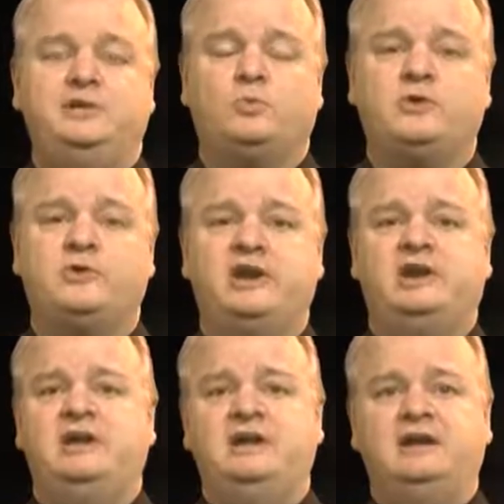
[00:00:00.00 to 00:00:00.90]
and you're
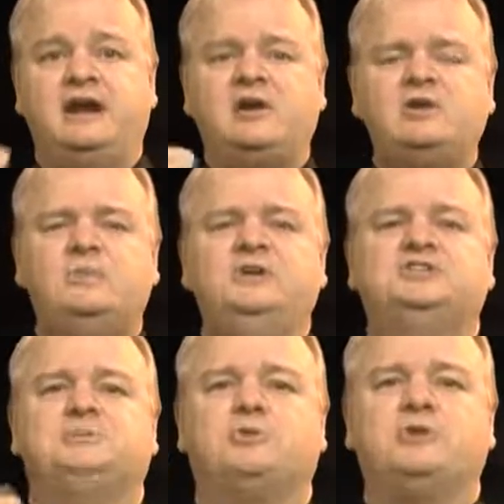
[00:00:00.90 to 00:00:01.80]
wondering, how can we
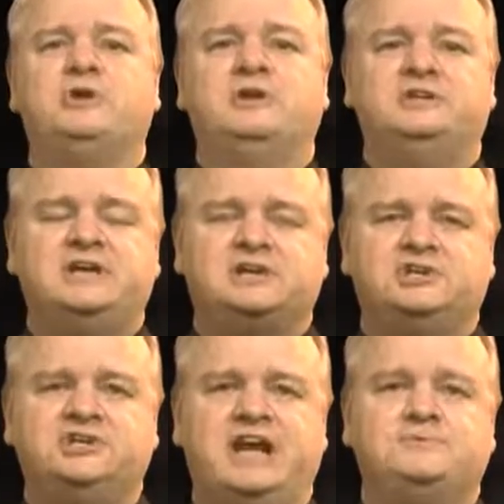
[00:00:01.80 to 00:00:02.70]
support
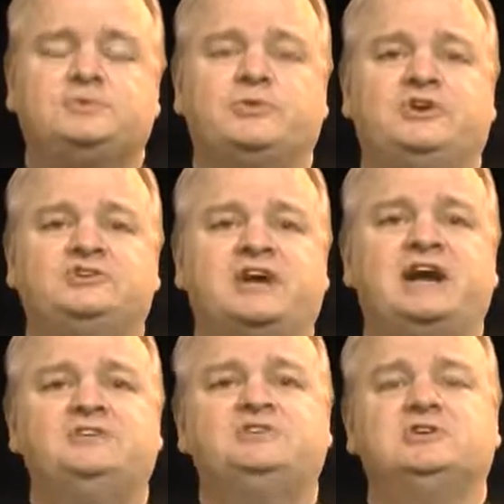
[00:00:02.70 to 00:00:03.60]
Dr. Chaps with our
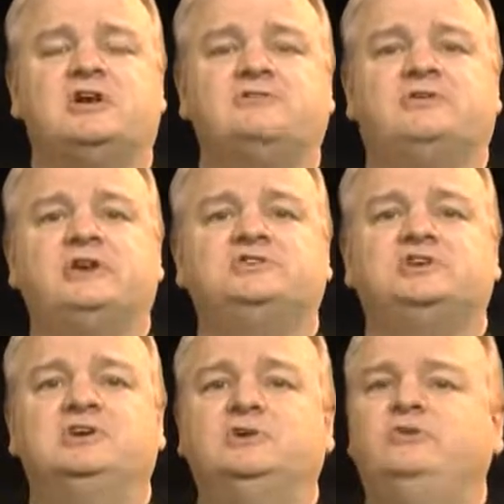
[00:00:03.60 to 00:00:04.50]
tithes and
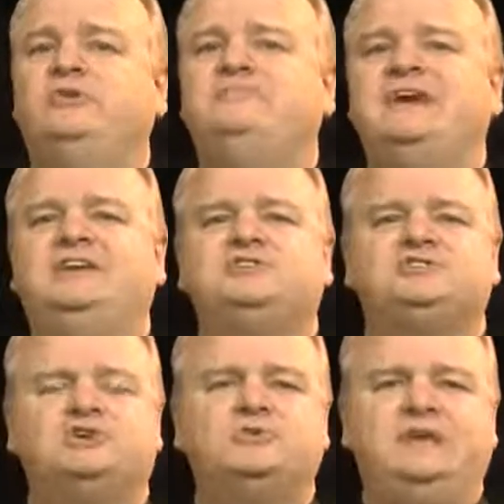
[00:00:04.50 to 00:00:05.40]
offerings? We've made it
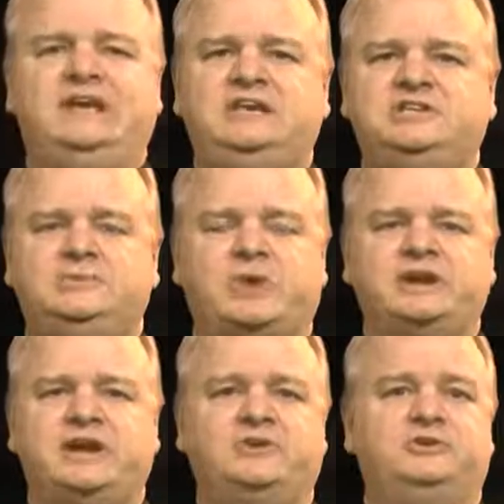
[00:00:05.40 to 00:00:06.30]
so easy
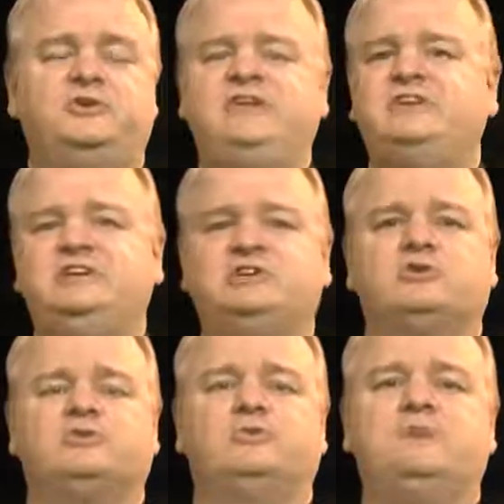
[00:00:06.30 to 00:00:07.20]
right now. You don't even need to
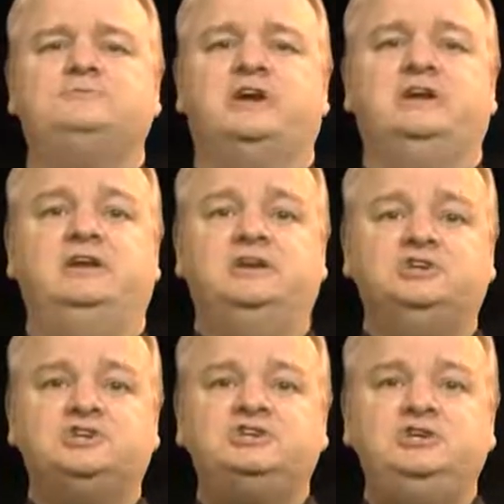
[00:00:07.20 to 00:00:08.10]
go to the website.
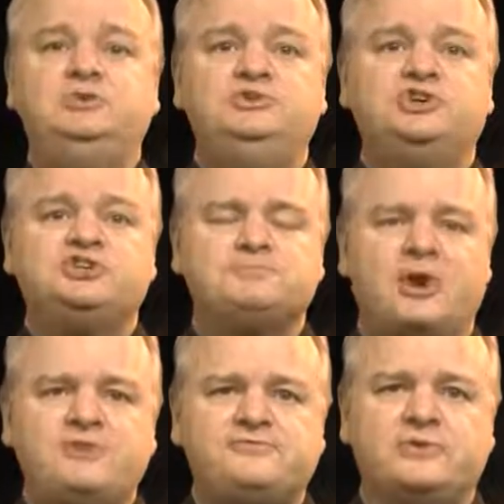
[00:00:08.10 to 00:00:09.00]
Just use your
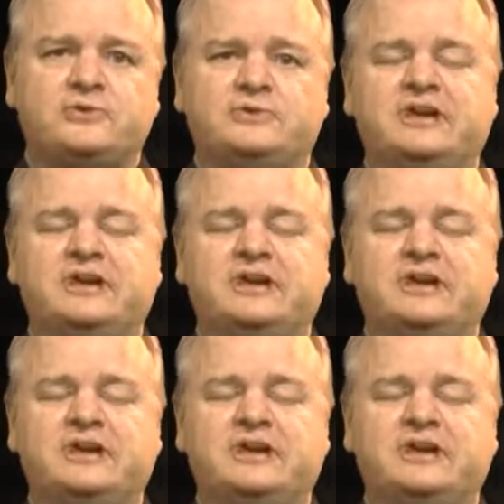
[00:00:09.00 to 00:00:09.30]
smartphone